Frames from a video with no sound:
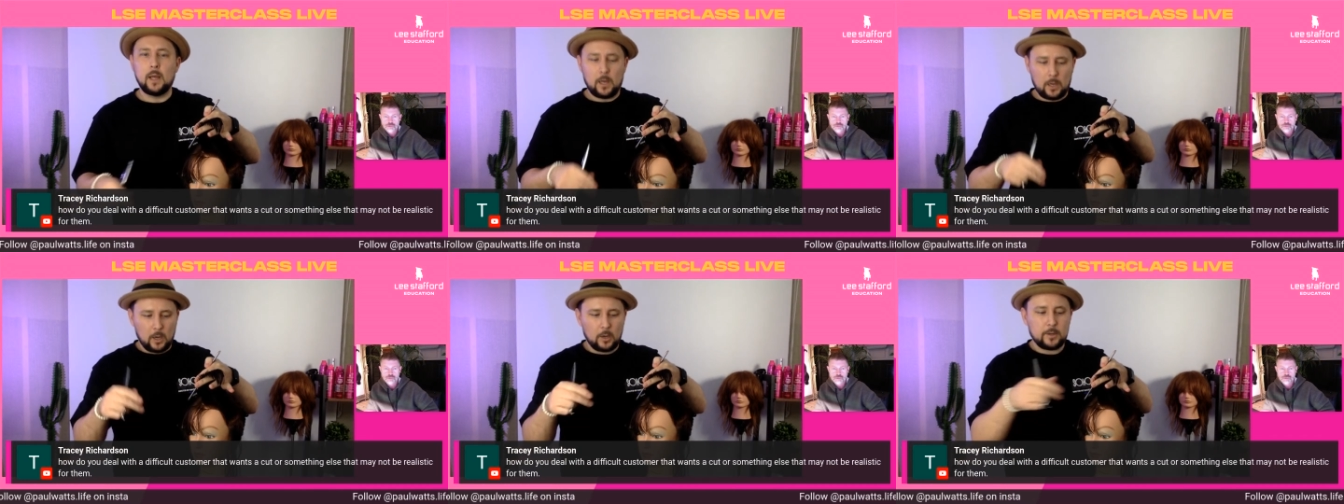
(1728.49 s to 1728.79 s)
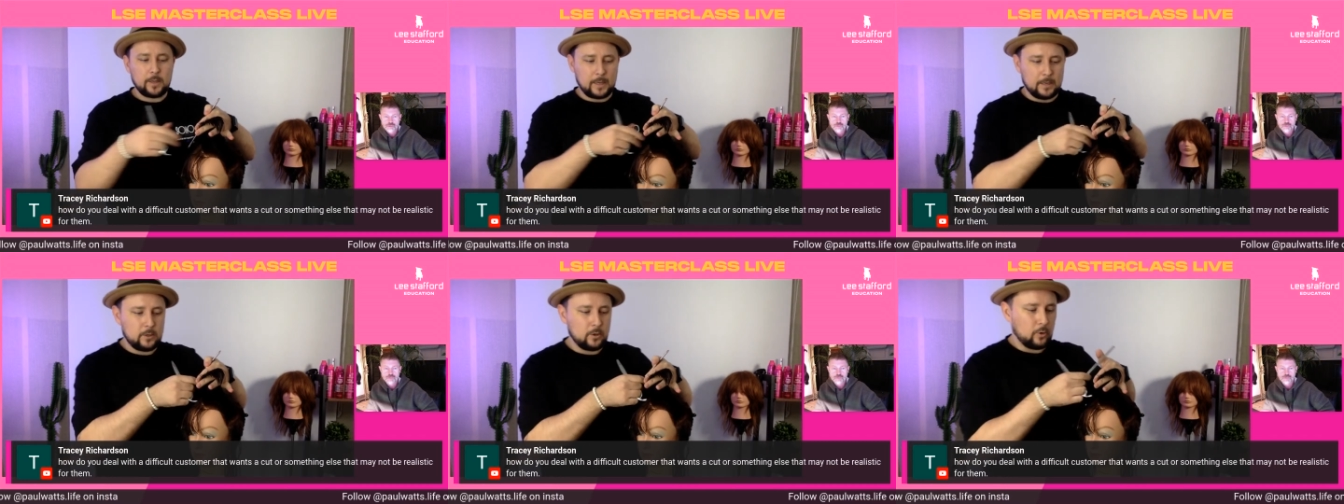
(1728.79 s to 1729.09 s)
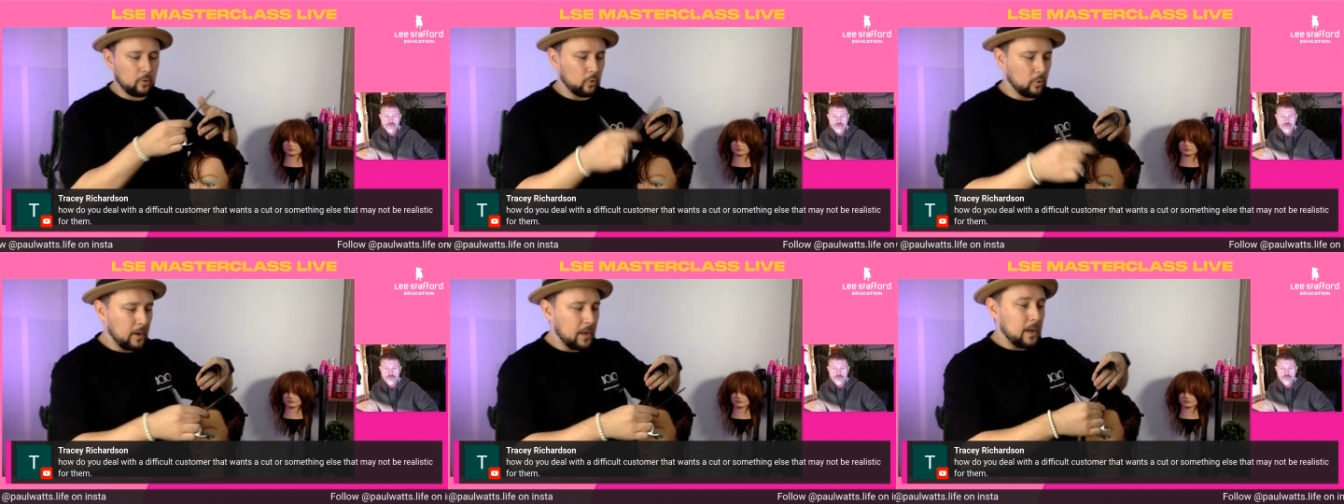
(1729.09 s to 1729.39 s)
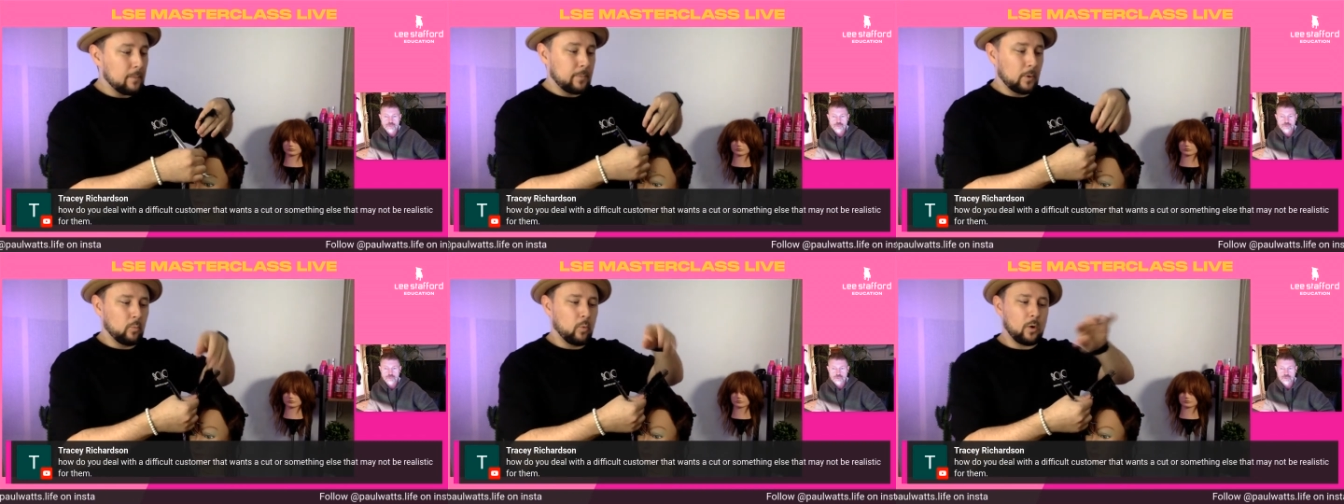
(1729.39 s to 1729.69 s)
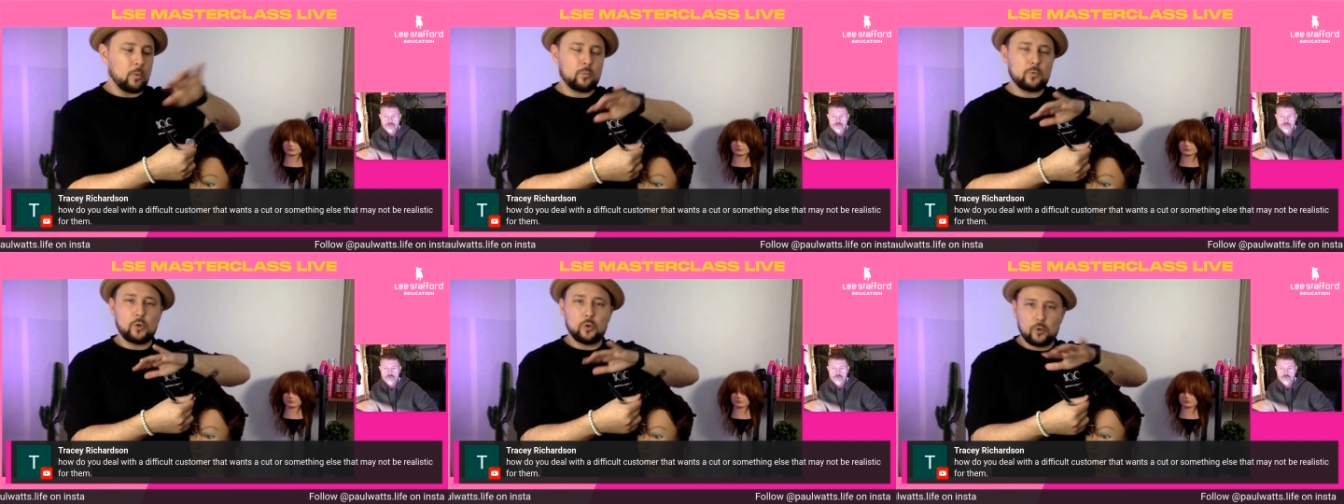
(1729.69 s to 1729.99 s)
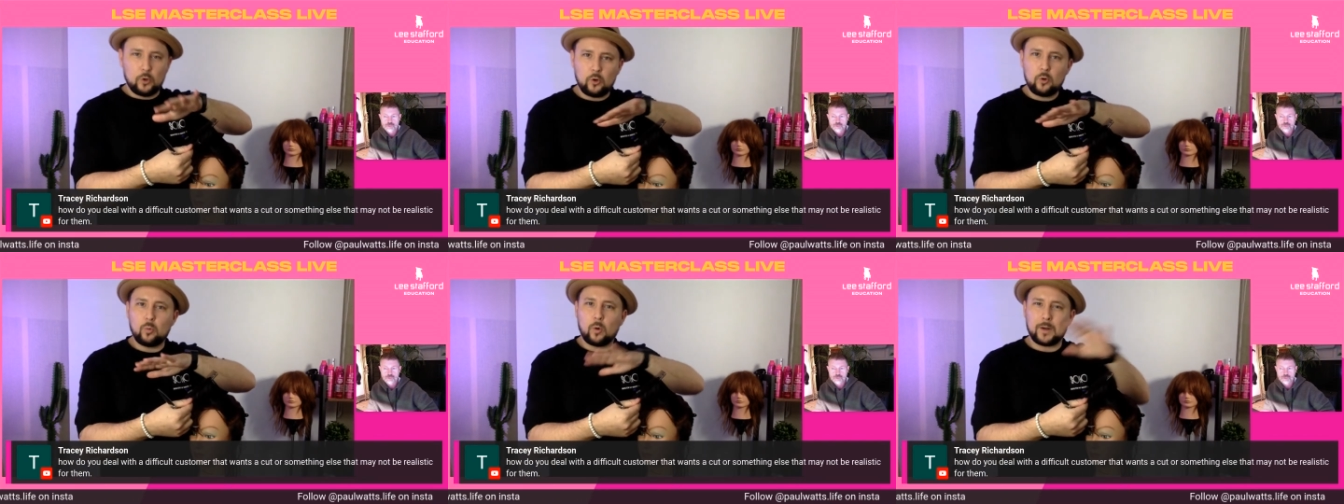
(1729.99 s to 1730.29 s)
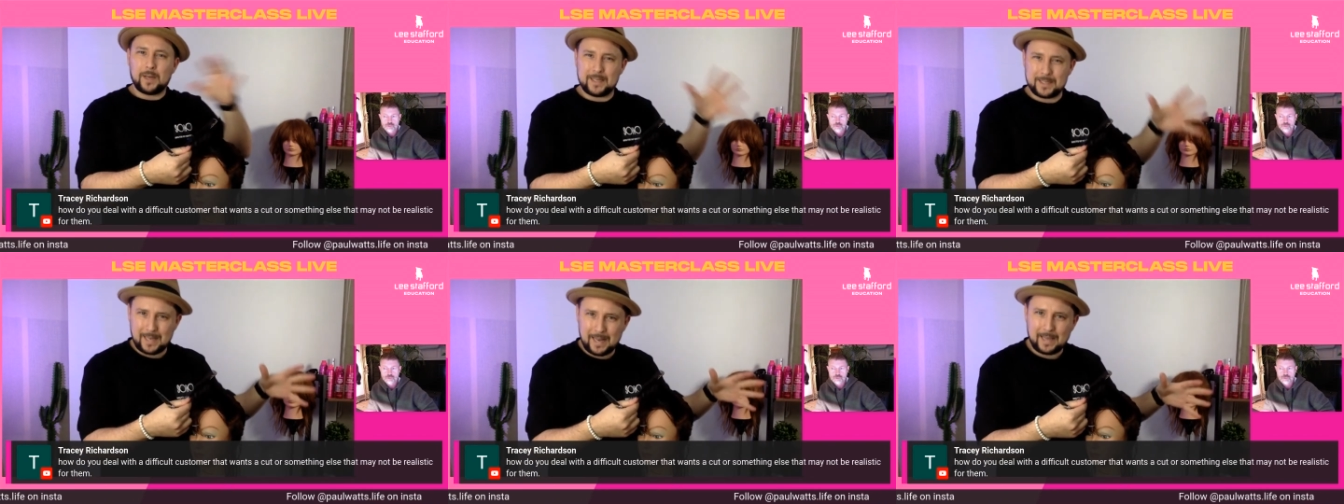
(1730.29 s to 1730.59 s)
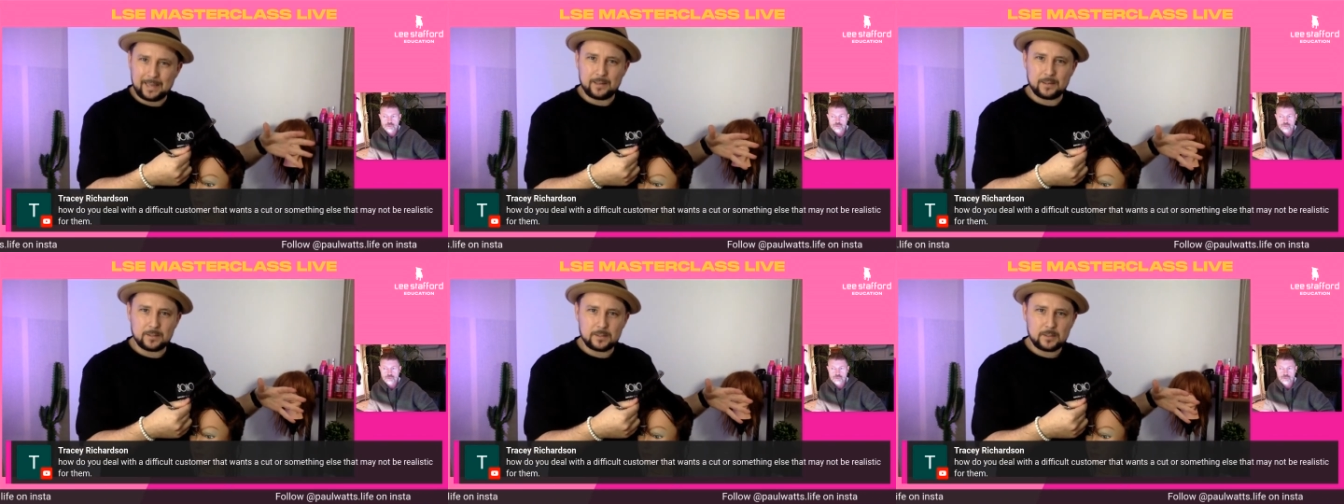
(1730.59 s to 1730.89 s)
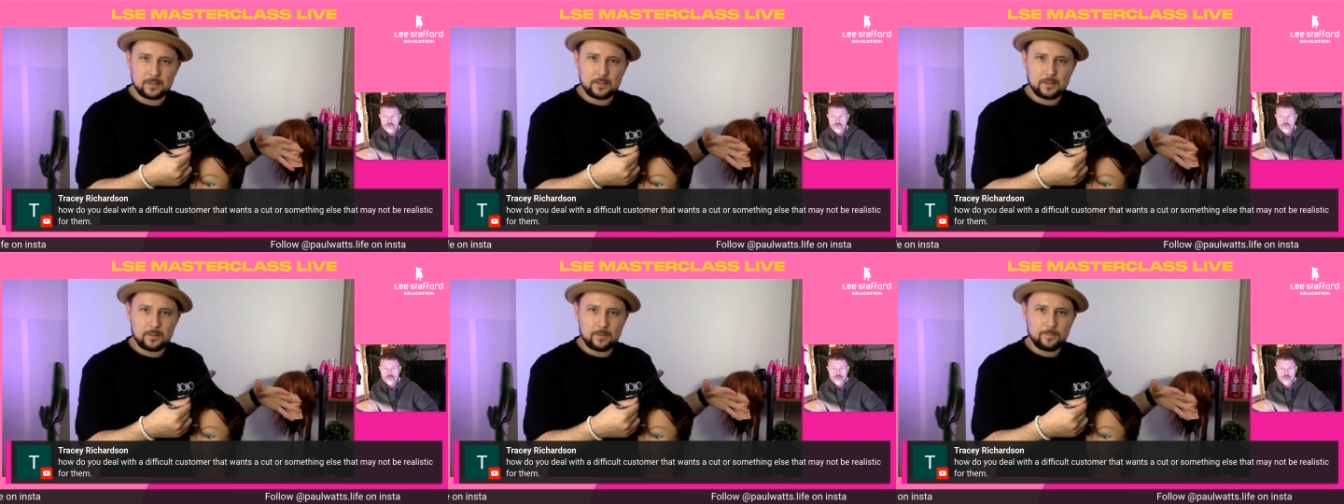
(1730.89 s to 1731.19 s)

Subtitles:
Okay, cool. But what you do want is layers.